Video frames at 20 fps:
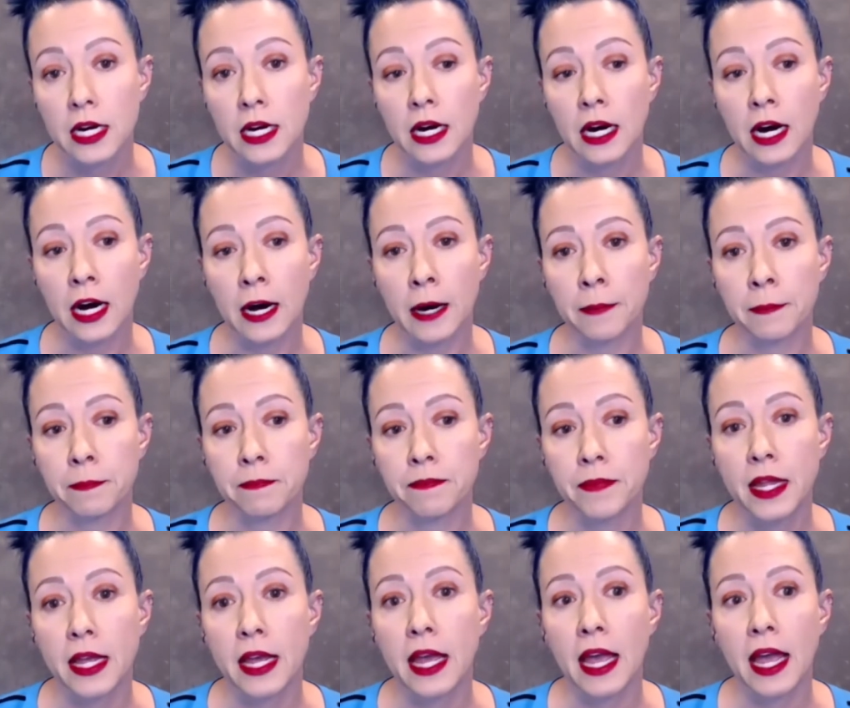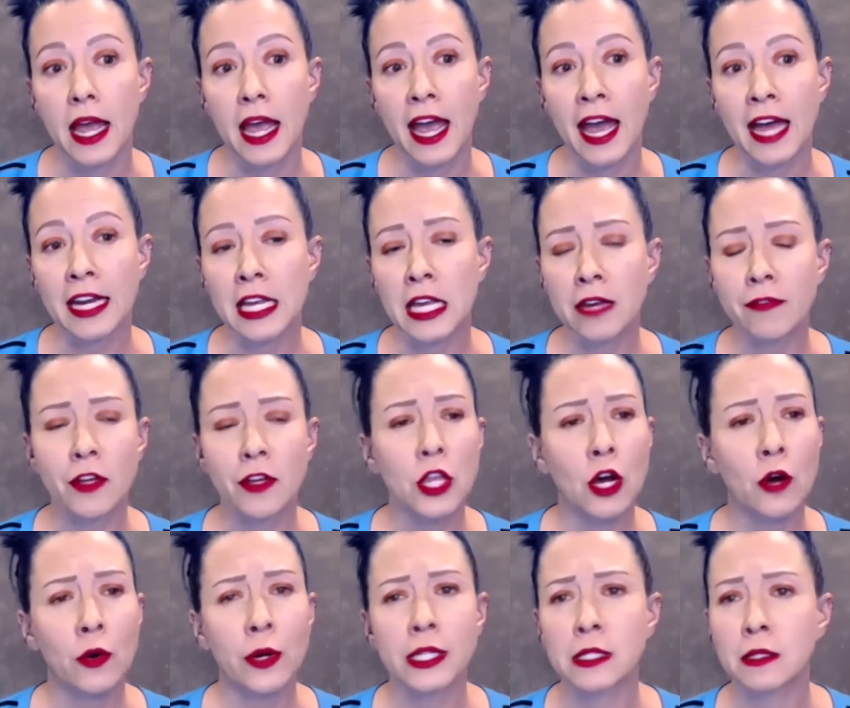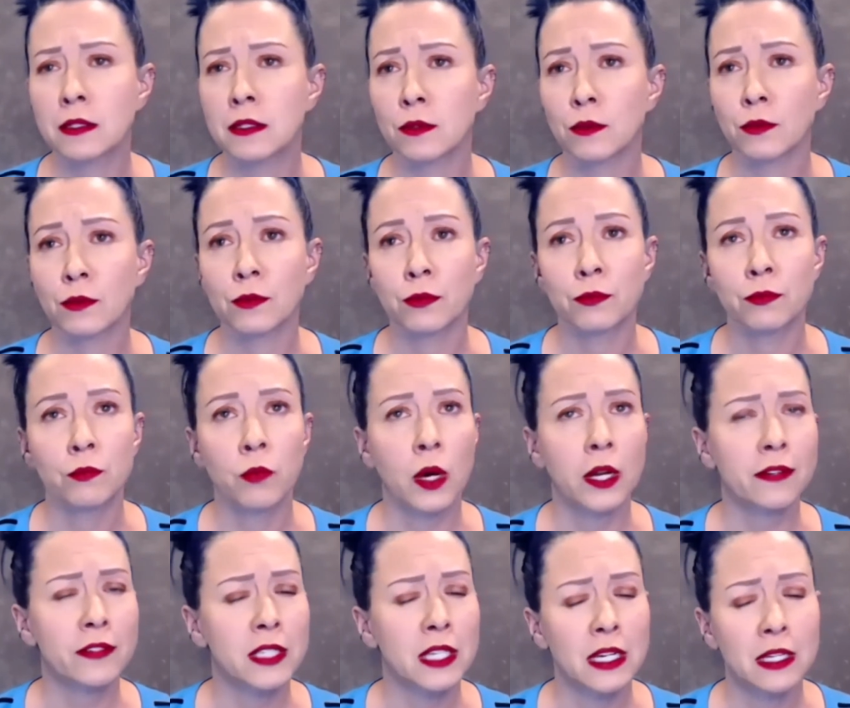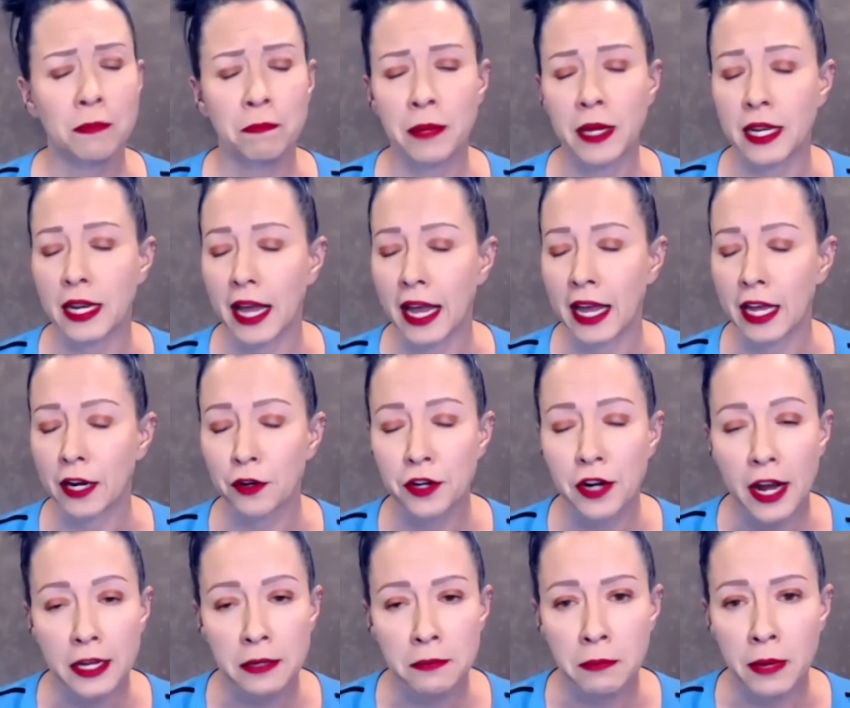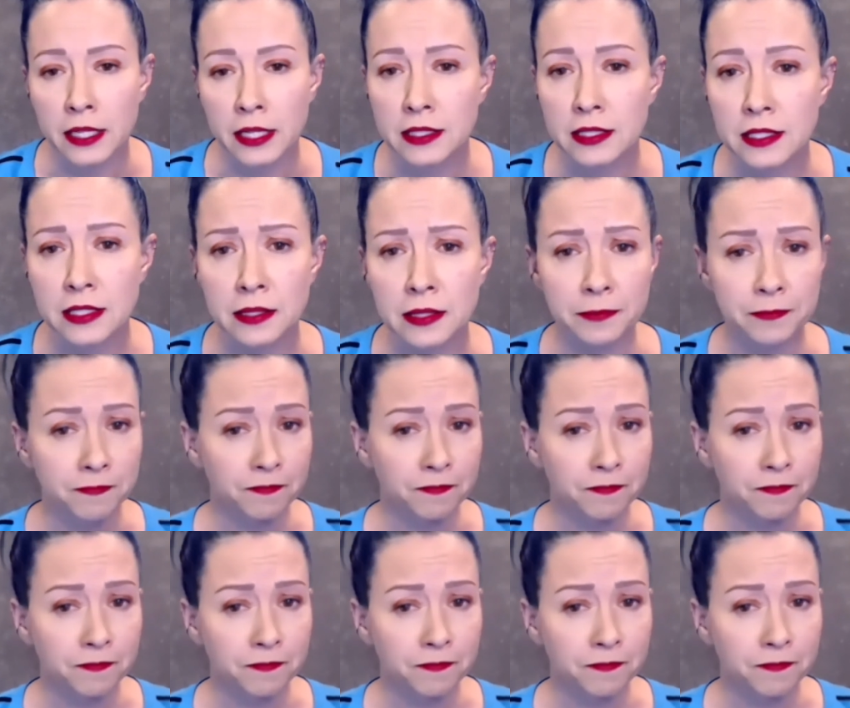Um, and even though what has it been, 8 or 9 months?